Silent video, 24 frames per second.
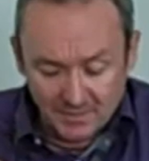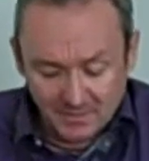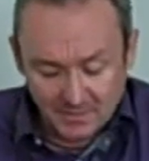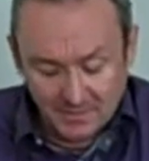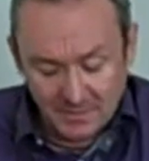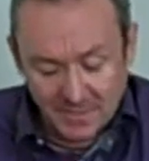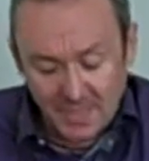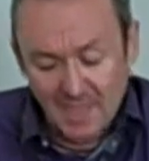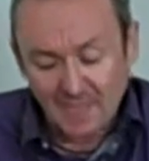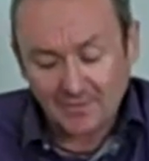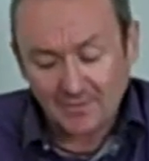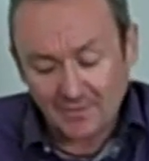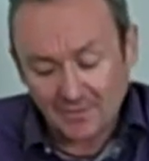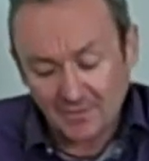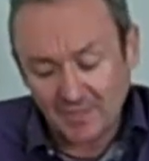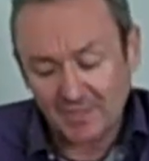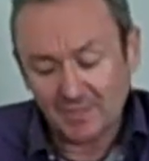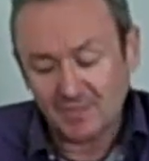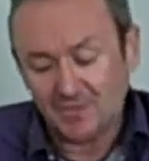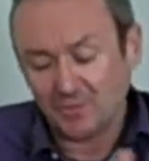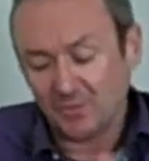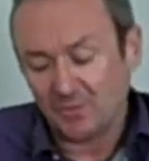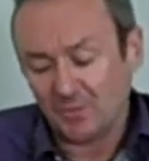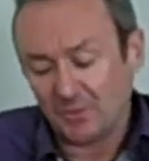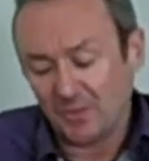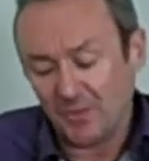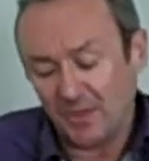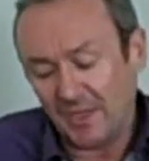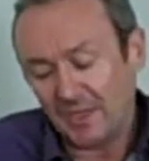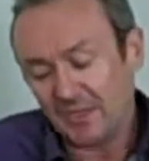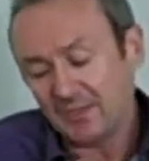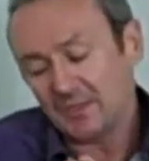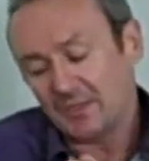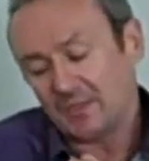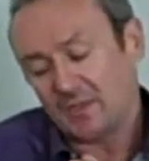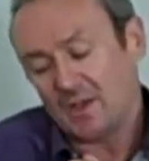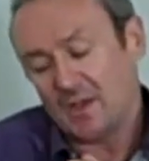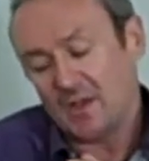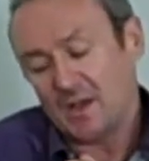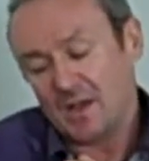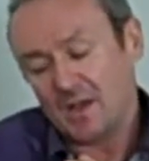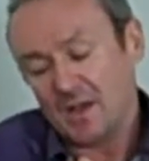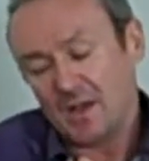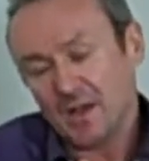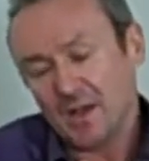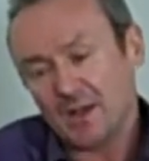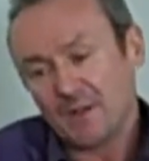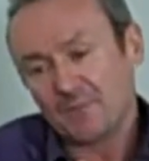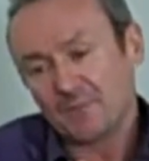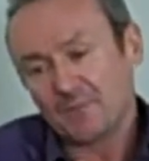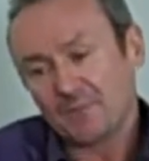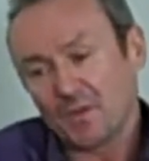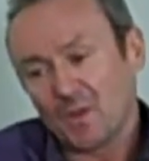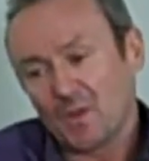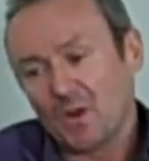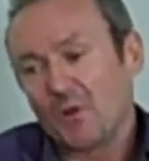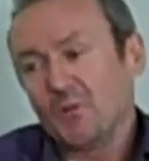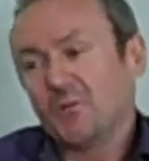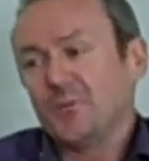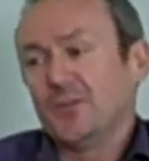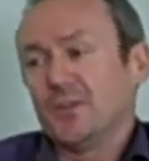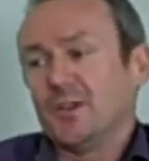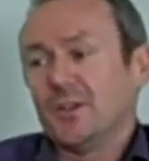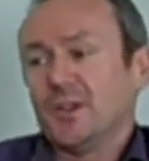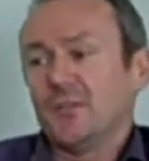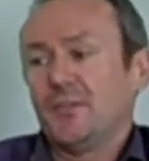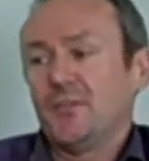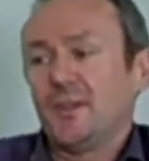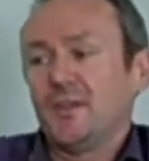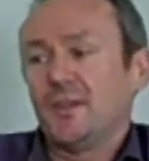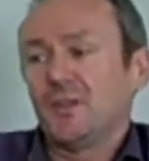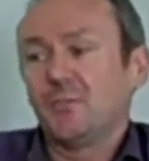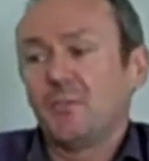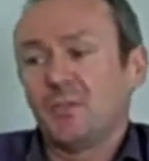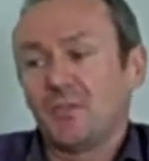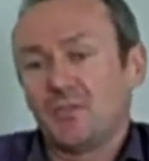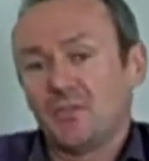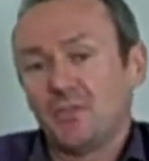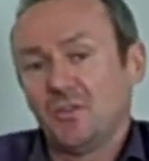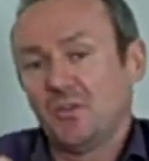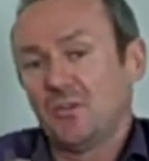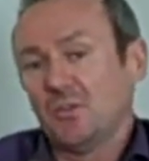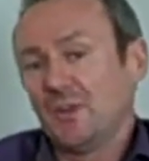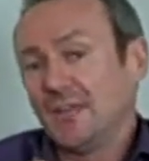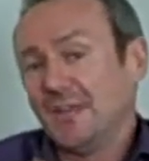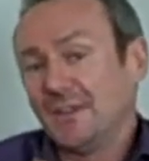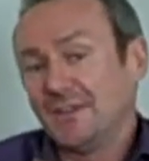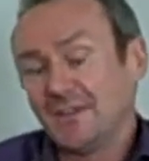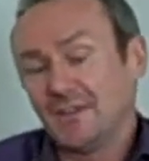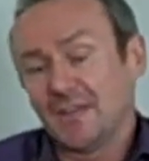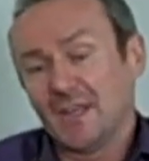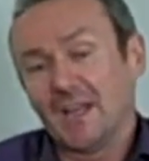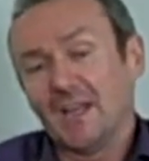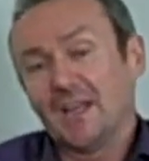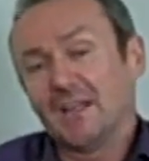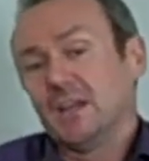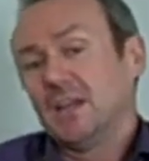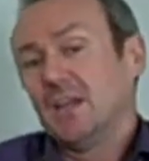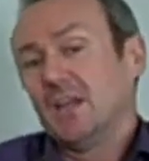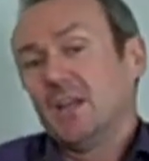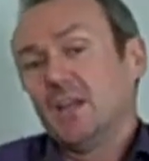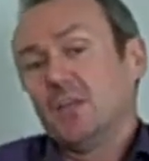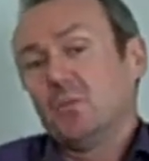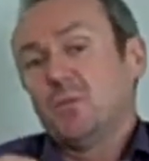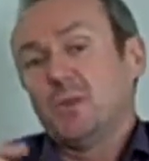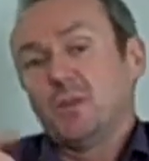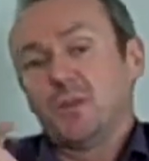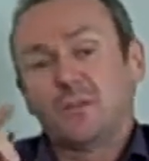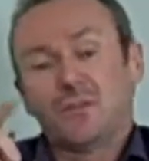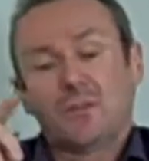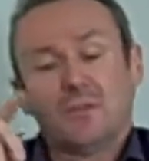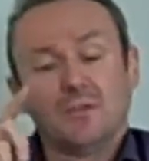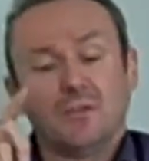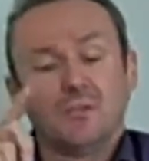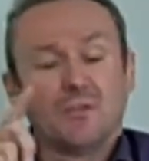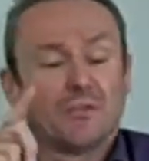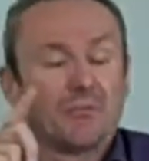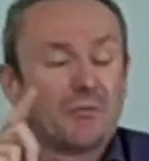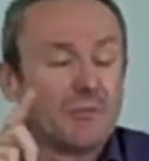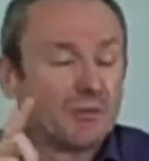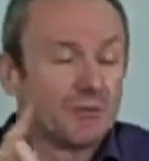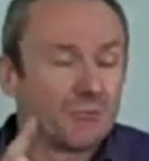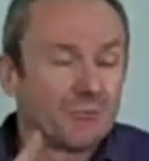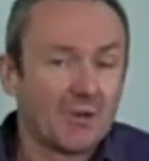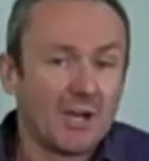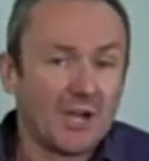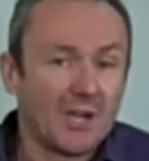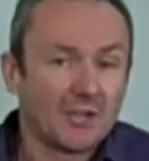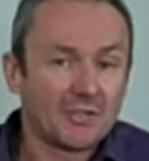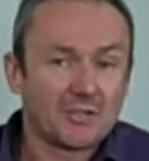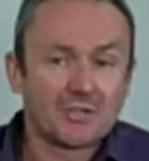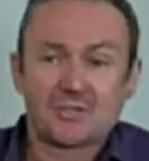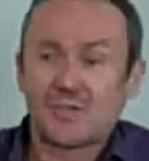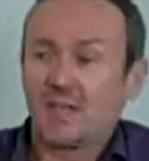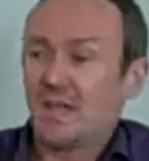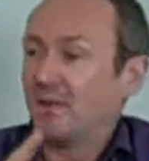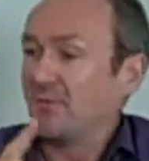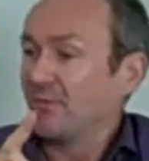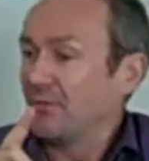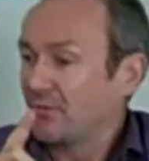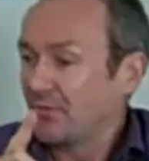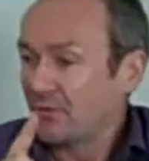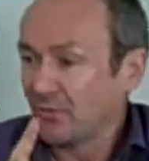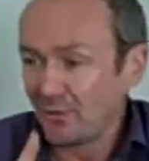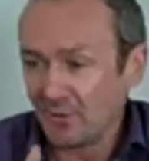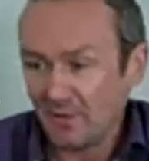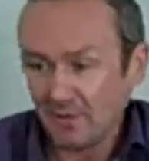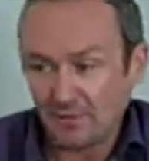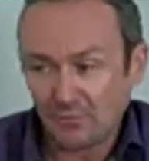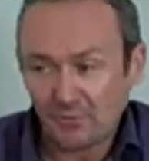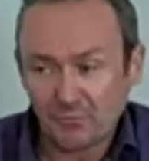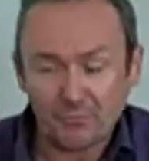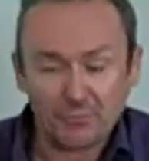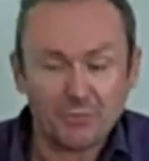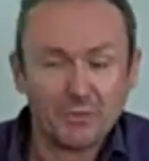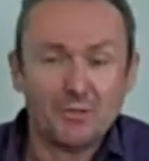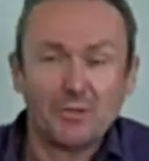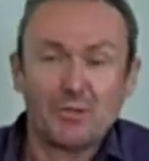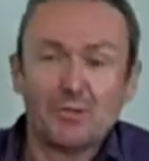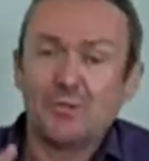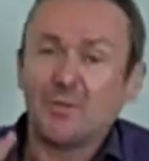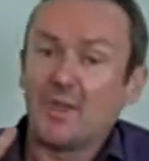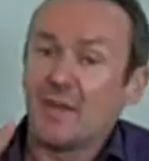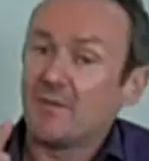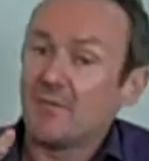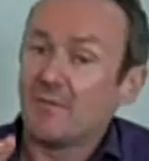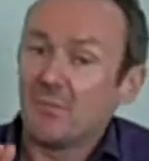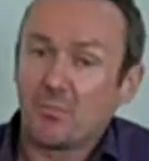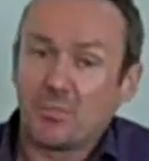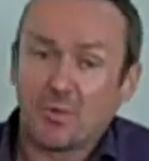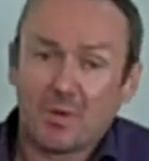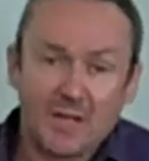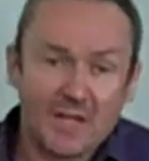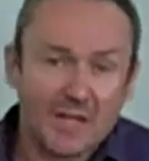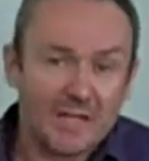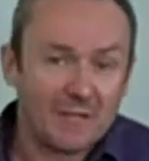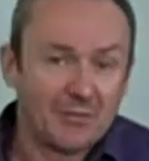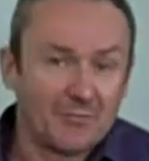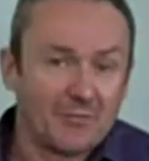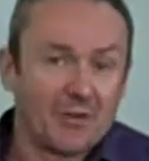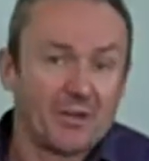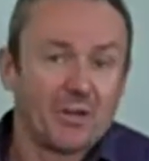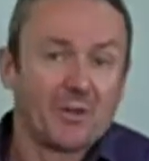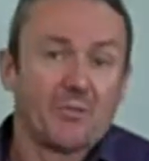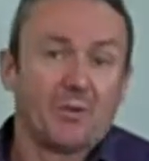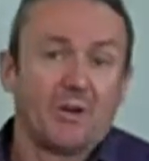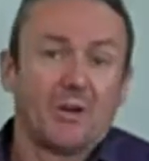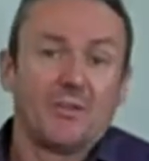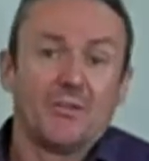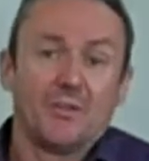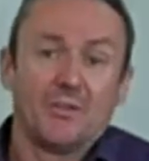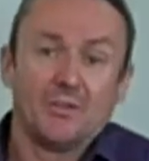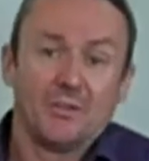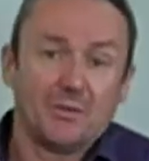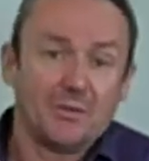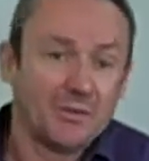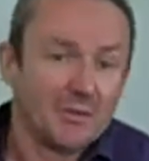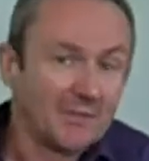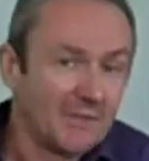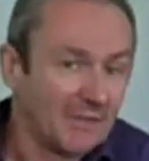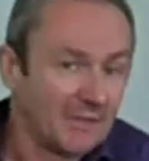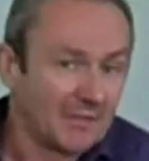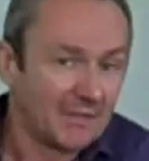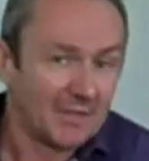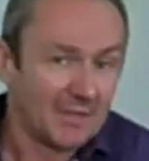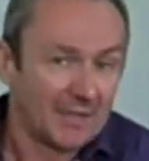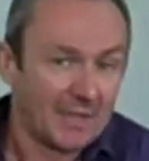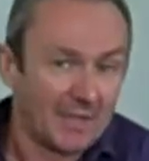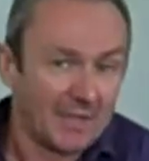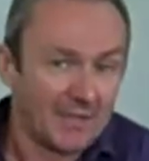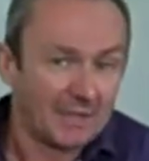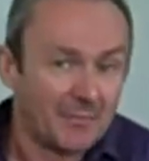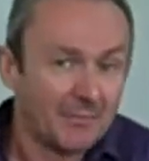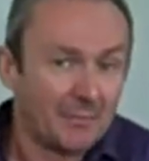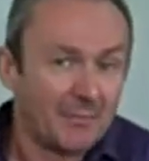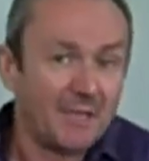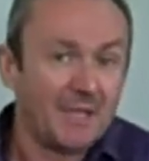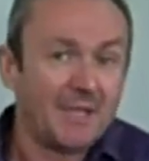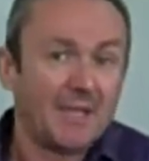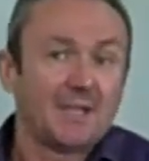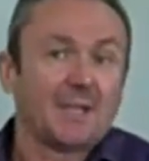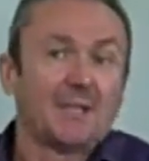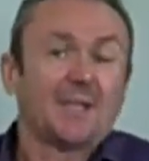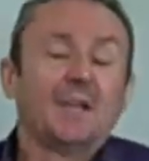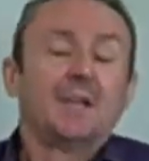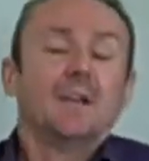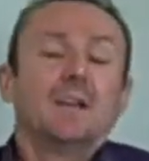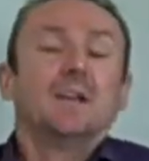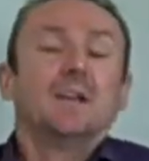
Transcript: The accidental things are often, I think, as Miss Jewell hinted at, where students are in a rush, they haven't thought it through, they haven't planned very well, they're doing things at the last minute.